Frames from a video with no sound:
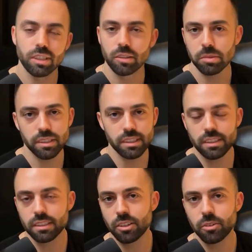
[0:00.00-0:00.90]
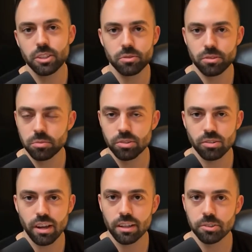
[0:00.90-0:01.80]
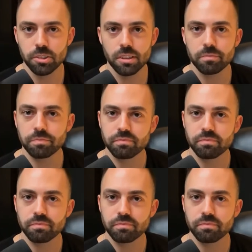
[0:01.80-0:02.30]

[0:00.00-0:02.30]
completely you know a YouTube strategy.